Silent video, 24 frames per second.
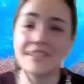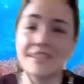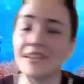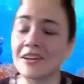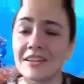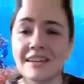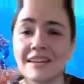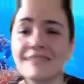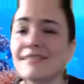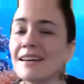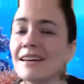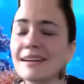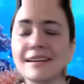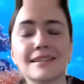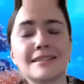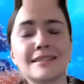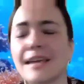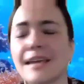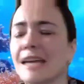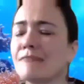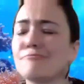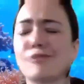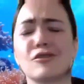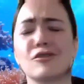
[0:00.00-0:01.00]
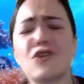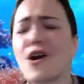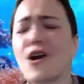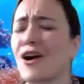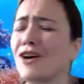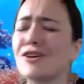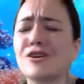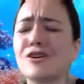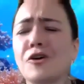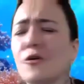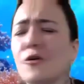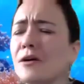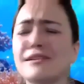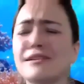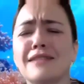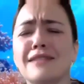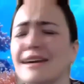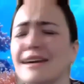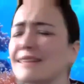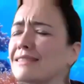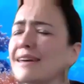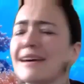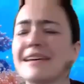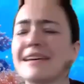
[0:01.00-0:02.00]
looking like a Saint Bernard going
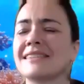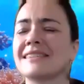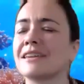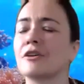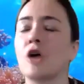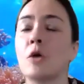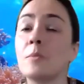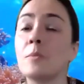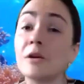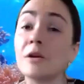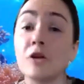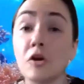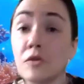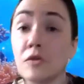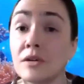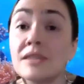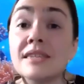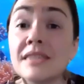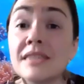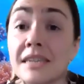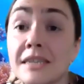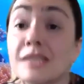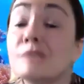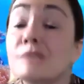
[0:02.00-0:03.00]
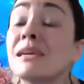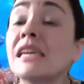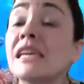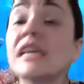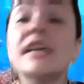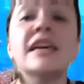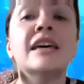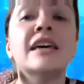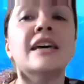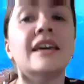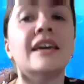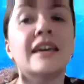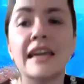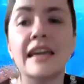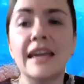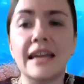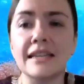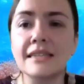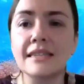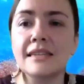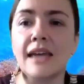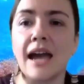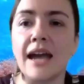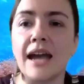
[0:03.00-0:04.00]
like this and hoping no one sees me.
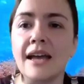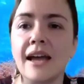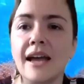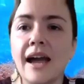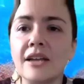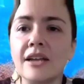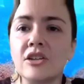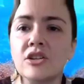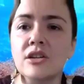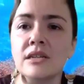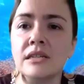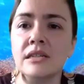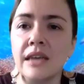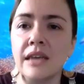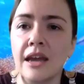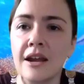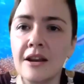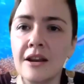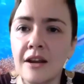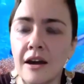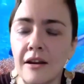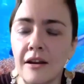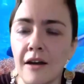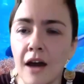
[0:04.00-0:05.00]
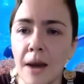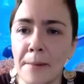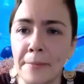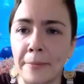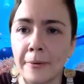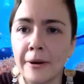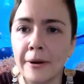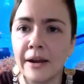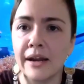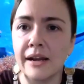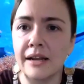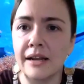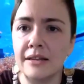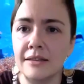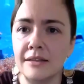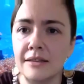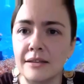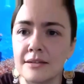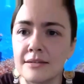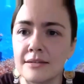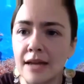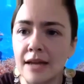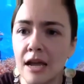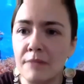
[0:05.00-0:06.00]
It's I, I just cannot operate in
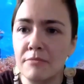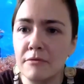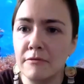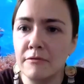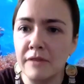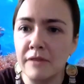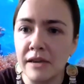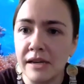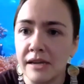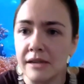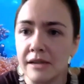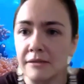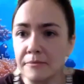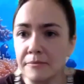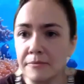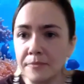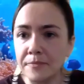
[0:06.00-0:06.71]
this type of heat.